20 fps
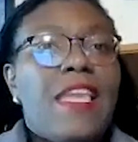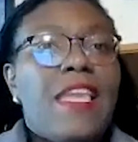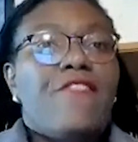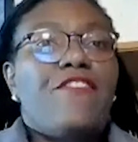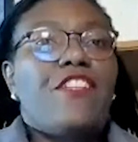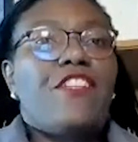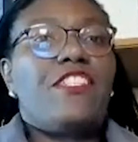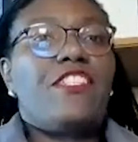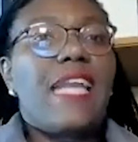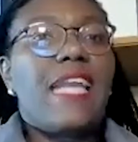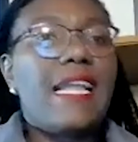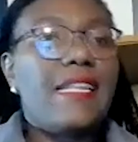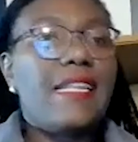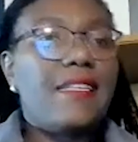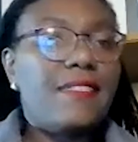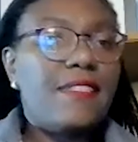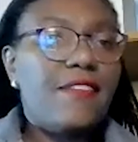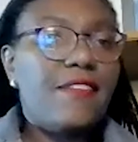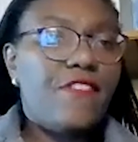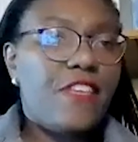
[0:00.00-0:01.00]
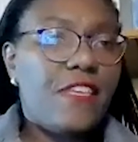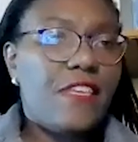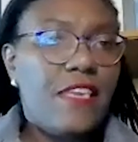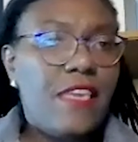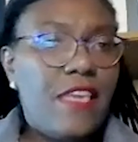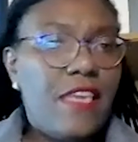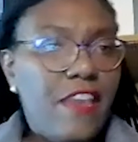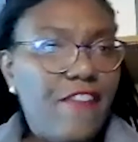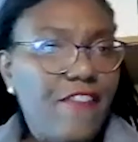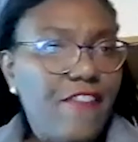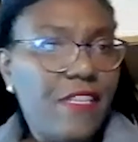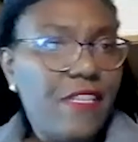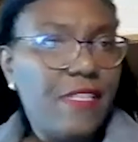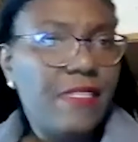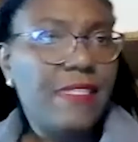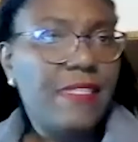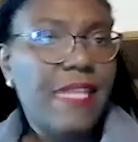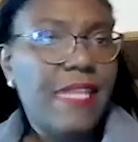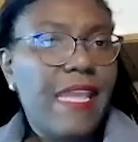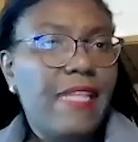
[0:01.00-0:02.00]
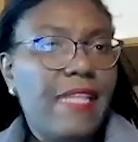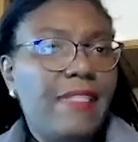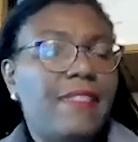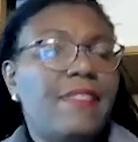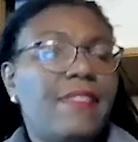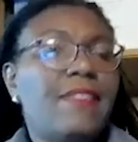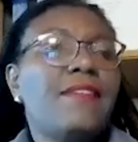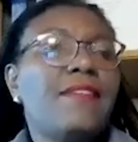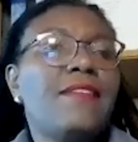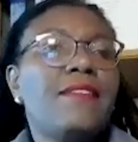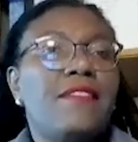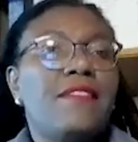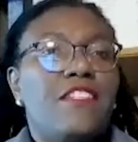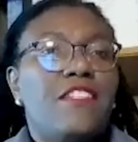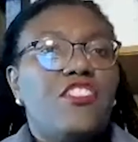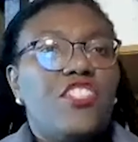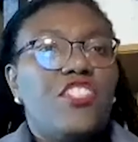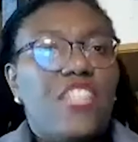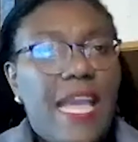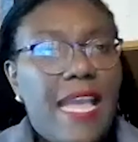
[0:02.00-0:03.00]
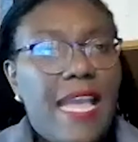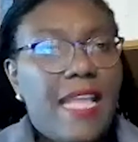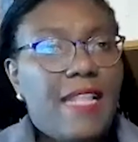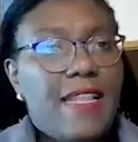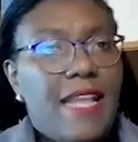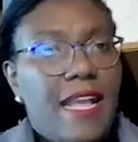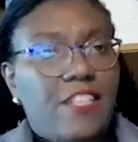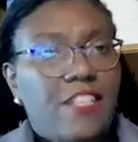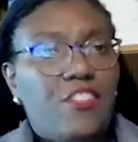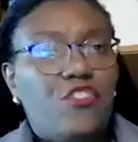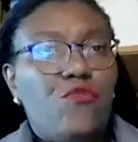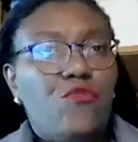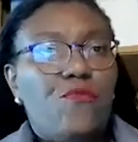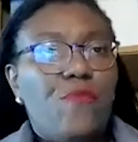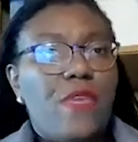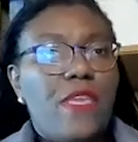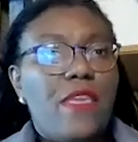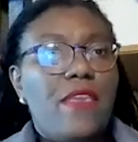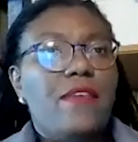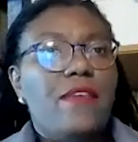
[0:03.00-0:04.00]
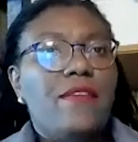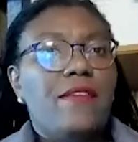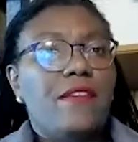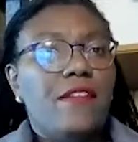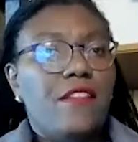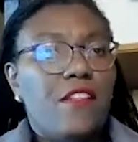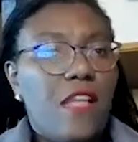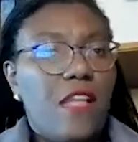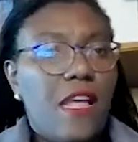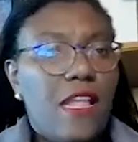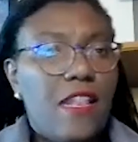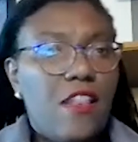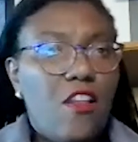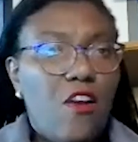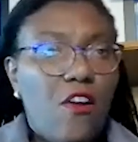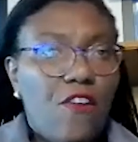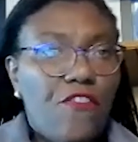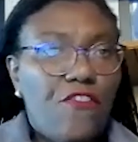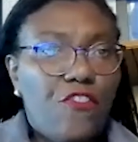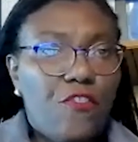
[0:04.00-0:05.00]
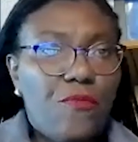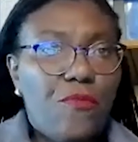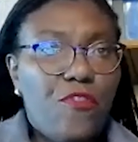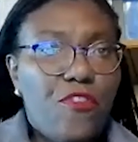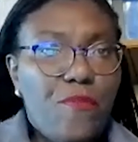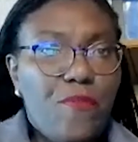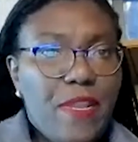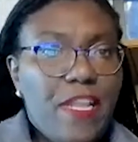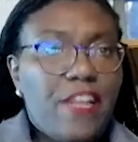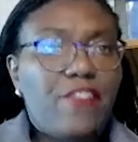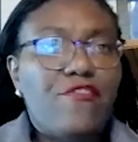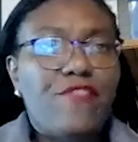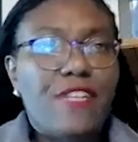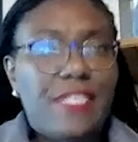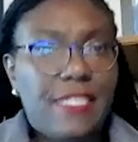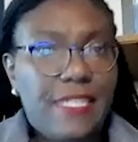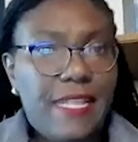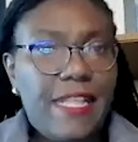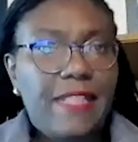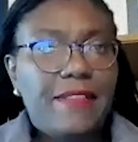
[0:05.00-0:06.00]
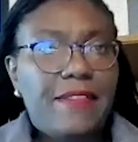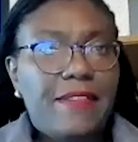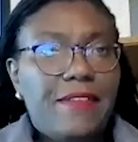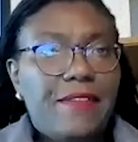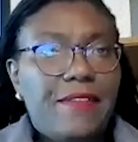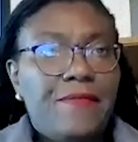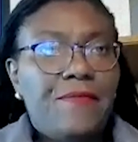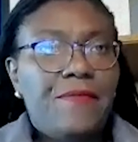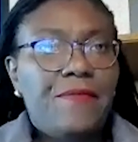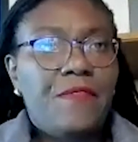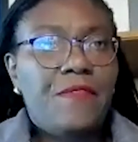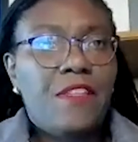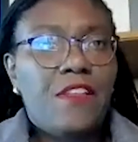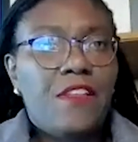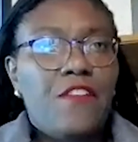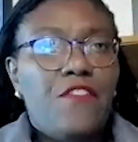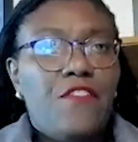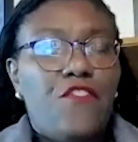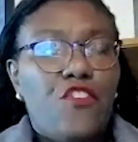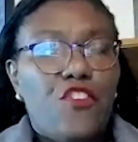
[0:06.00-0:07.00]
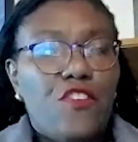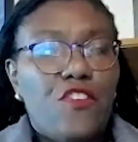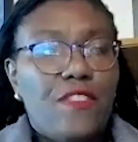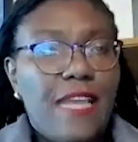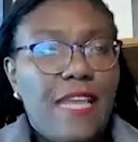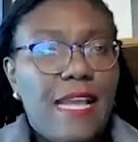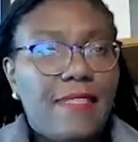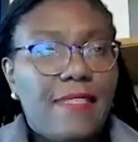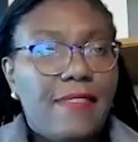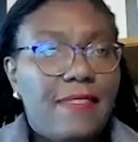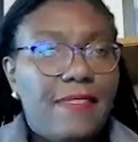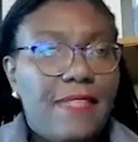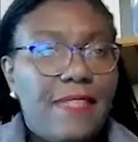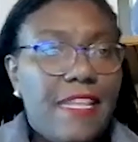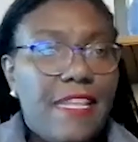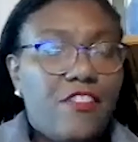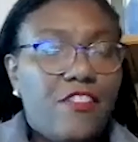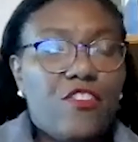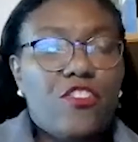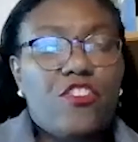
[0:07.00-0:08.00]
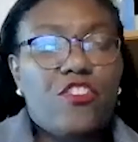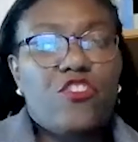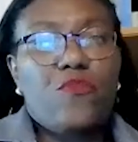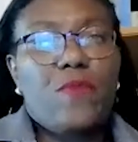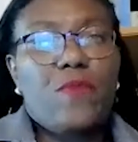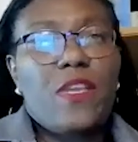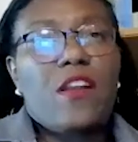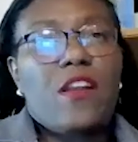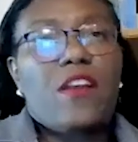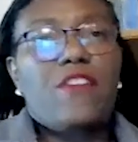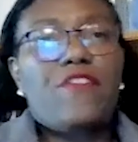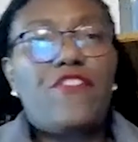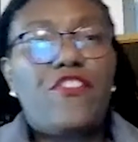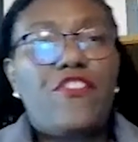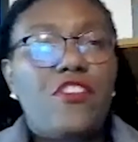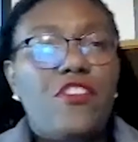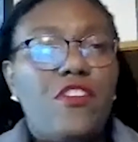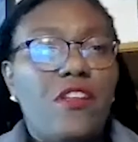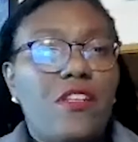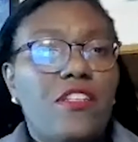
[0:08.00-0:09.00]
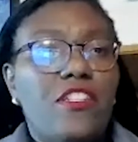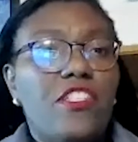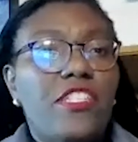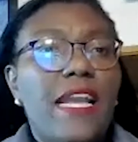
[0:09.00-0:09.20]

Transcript: If the child is living here in the States, the child has to be a lawful permanent resident for that status to be conferred on the